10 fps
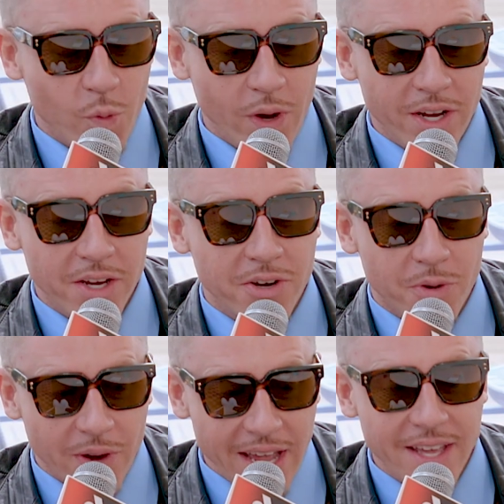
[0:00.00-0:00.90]
what a
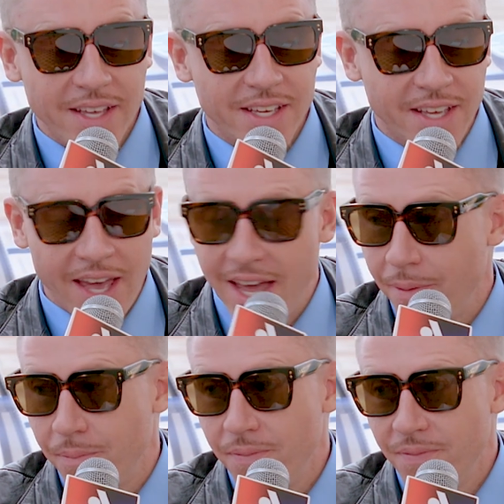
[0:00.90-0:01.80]
great
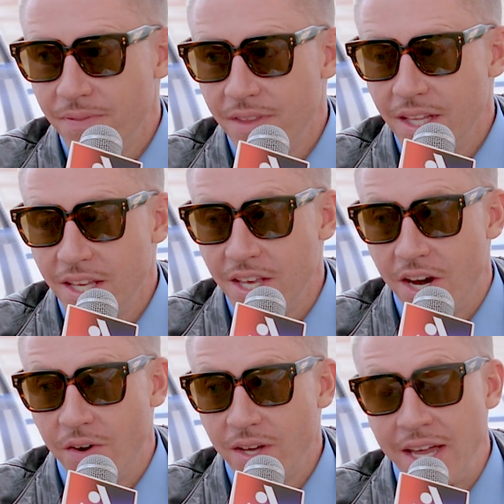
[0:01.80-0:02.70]
game. Good.
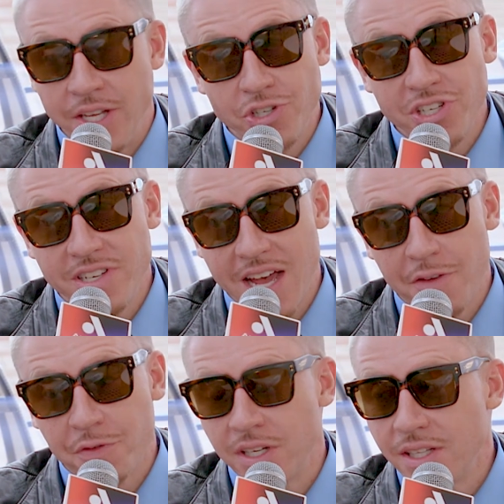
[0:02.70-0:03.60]
Yo, and you should
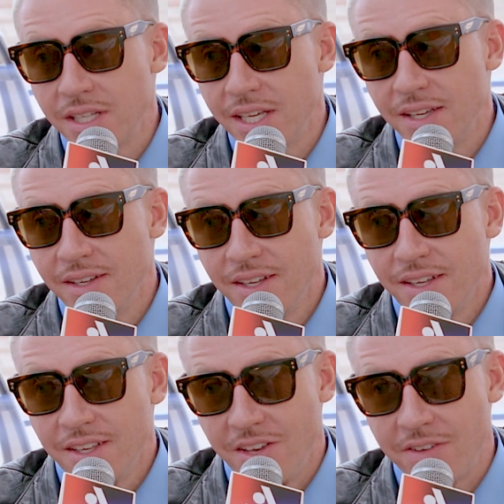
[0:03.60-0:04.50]
definitely...
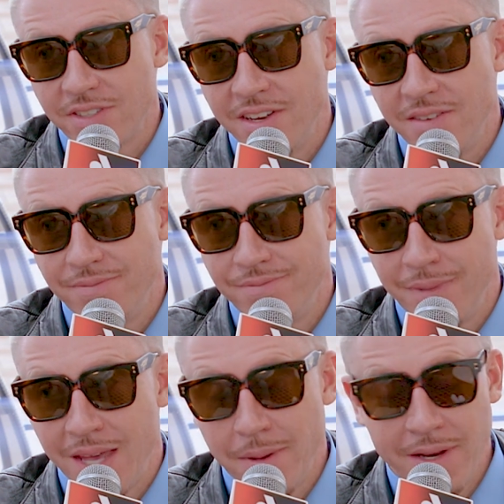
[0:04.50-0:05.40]
You have to
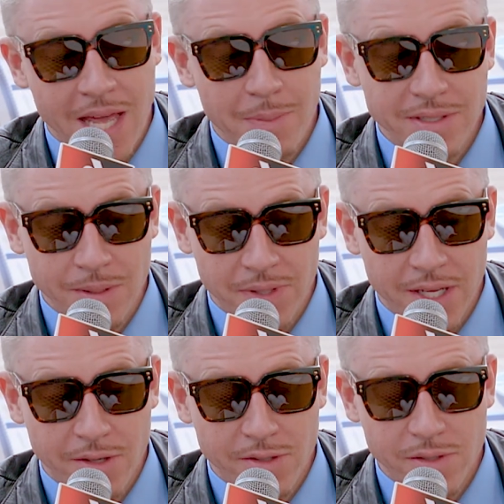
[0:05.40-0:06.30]
maybe name it
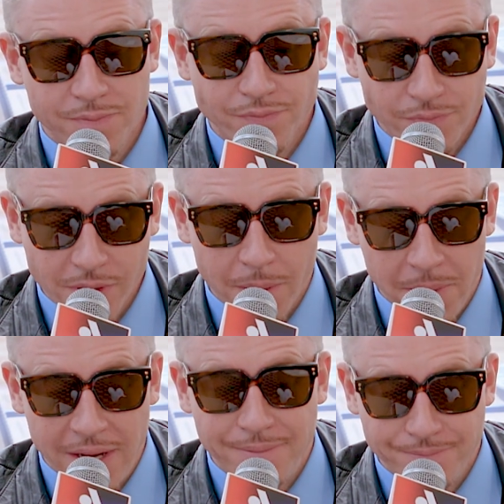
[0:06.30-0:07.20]
something else,
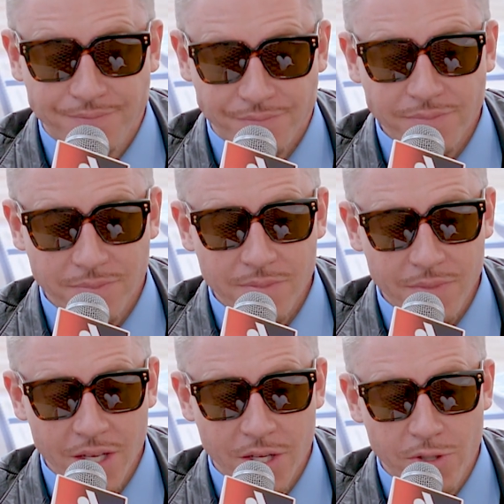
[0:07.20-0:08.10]
but
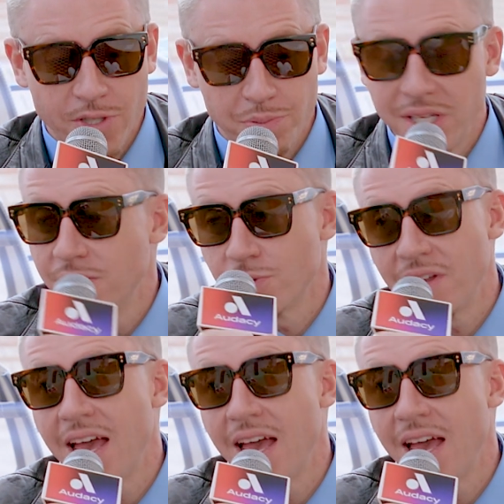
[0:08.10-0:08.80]
yeah, you should play this with